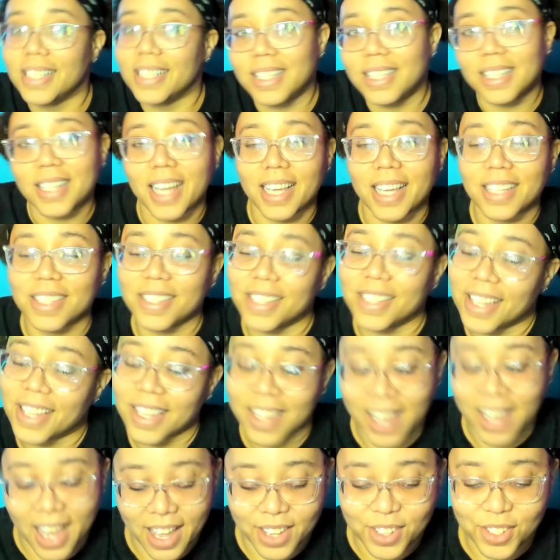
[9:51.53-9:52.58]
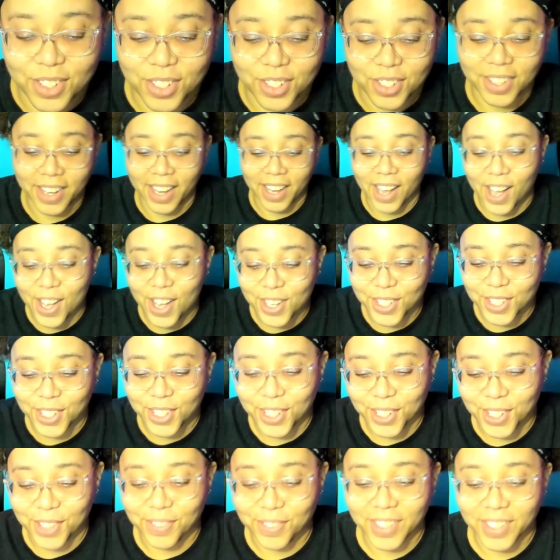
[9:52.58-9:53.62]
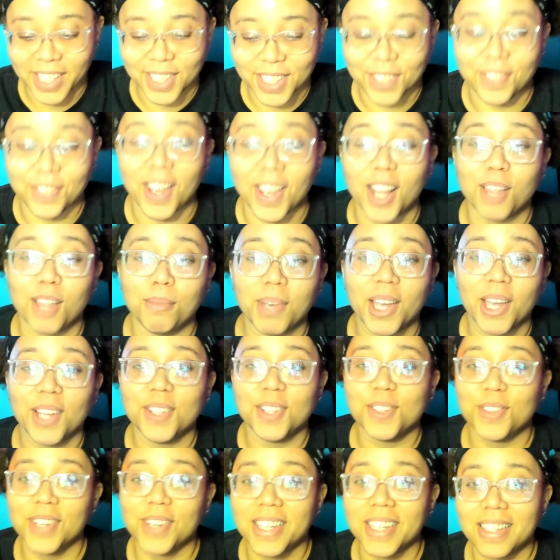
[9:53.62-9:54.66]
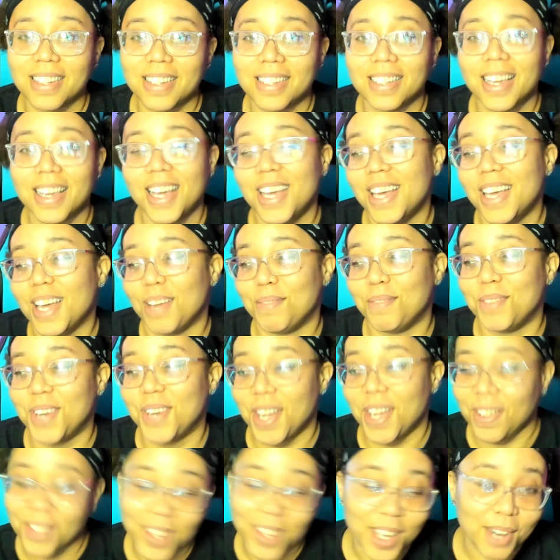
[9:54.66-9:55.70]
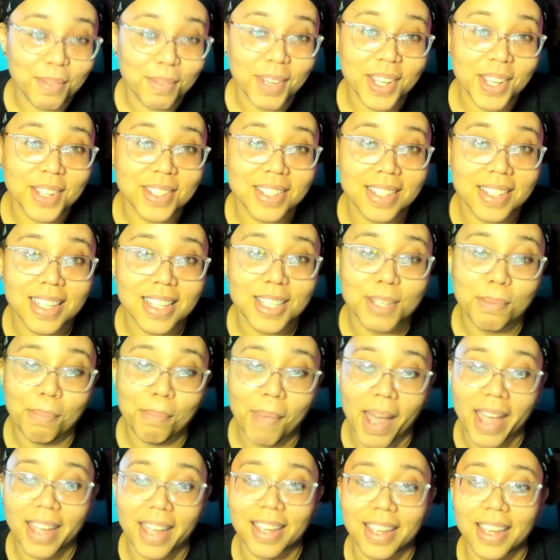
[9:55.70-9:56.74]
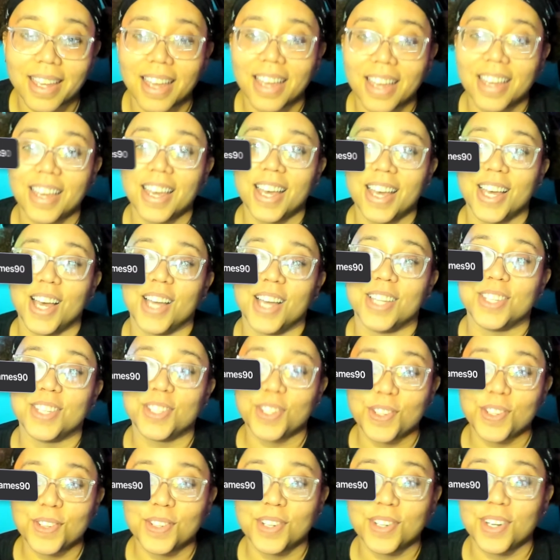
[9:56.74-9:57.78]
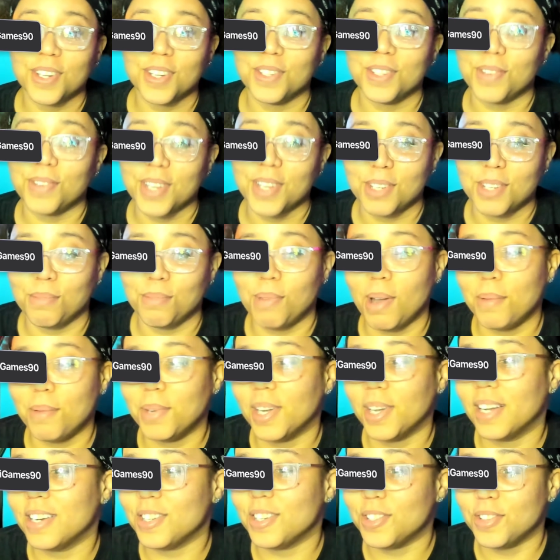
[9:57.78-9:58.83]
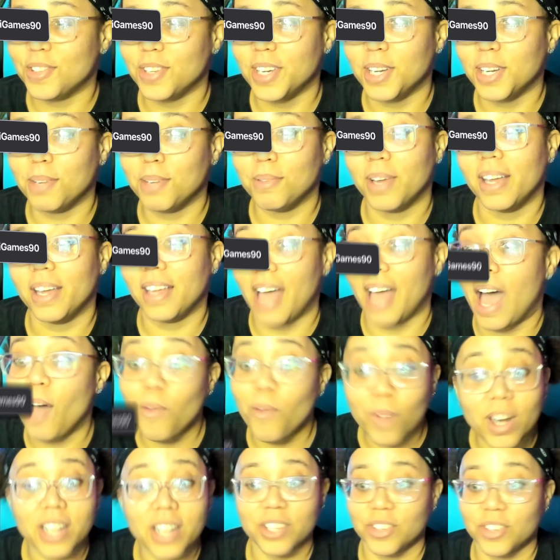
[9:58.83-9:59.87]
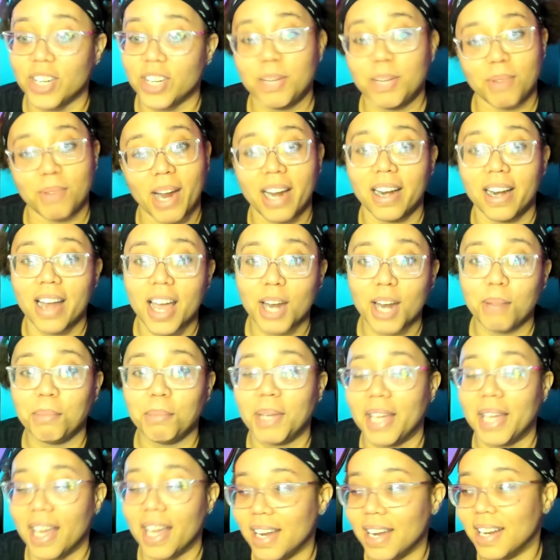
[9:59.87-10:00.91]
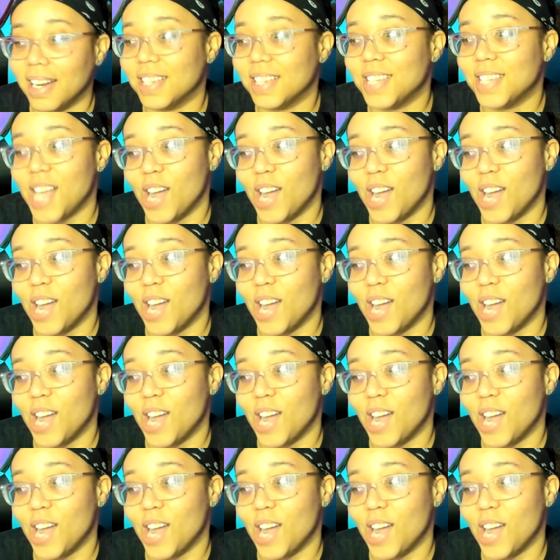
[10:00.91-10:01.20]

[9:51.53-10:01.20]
That's the catch. Also, don't forget to follow me on Twitch. I'm definitely going to be using this mic soon on Twitch. I'm probably gonna stream. I want to stream right now, to be honest.